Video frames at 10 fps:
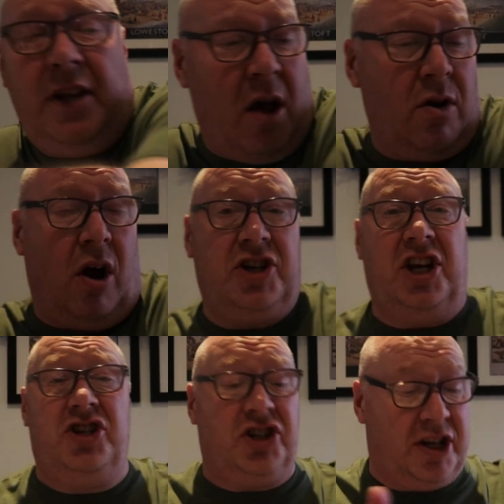you don't like
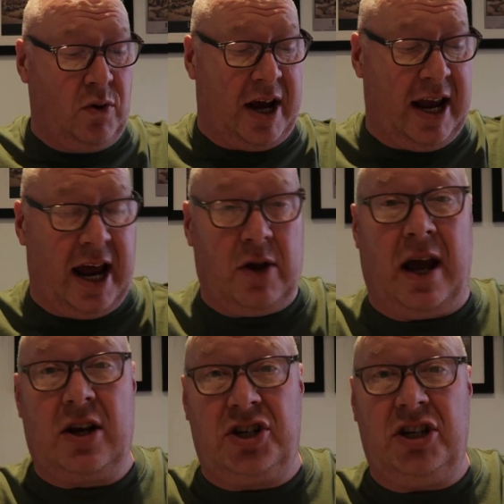ginger, still get it
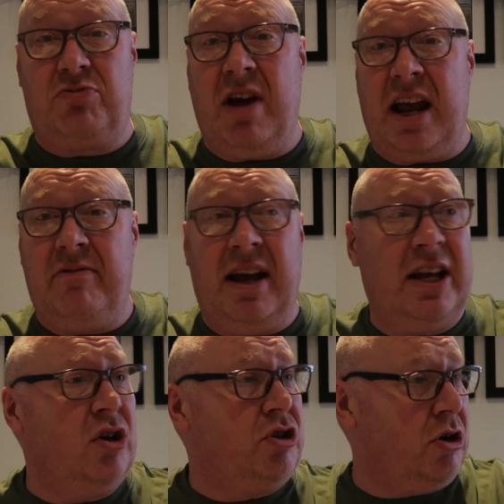anyway because it's really,
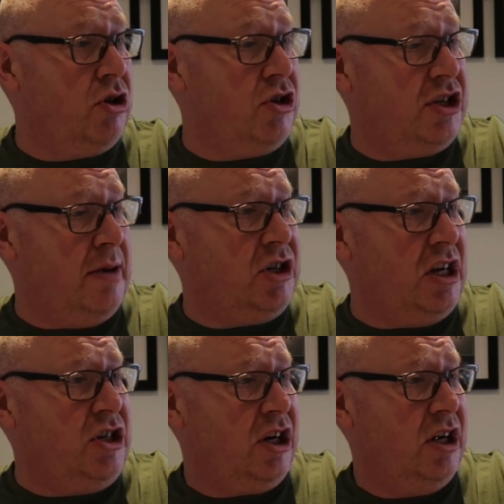really good. Do you want another sip of ginger?